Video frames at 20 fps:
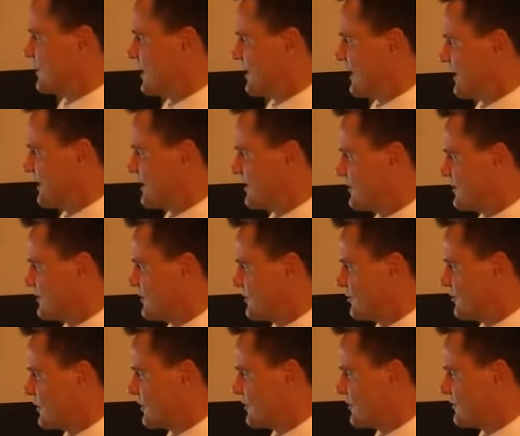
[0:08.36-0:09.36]
and
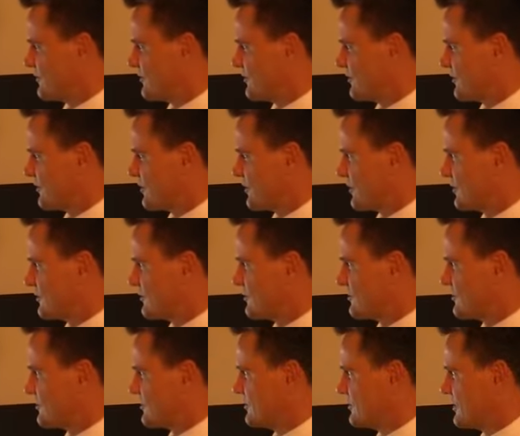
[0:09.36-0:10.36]
what I've got
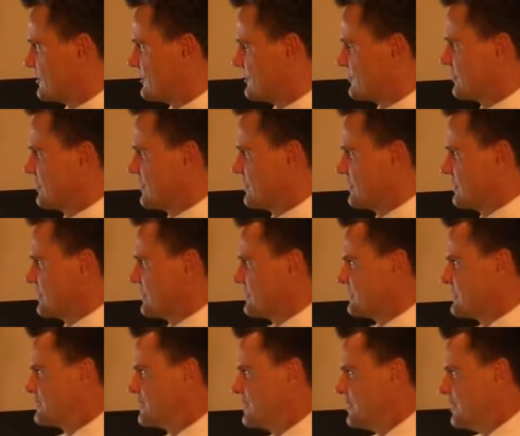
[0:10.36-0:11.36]
to demonstrate
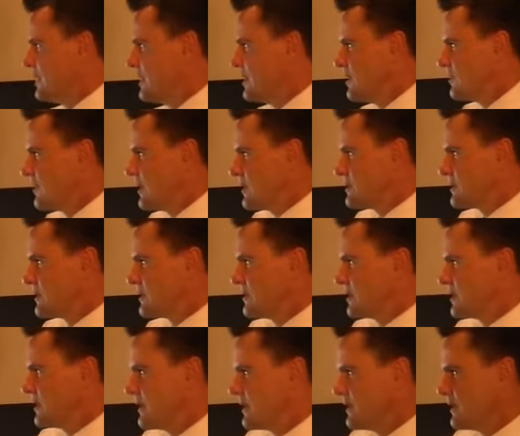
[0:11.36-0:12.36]
is
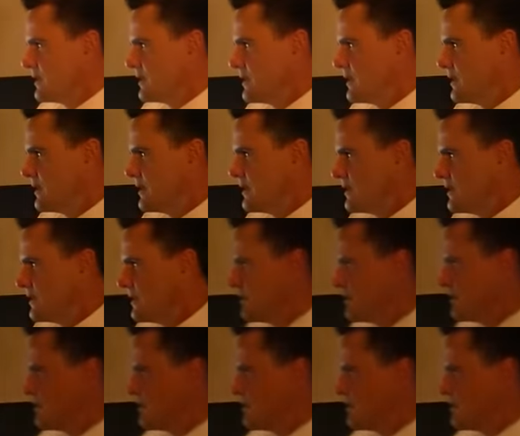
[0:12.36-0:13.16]
basically a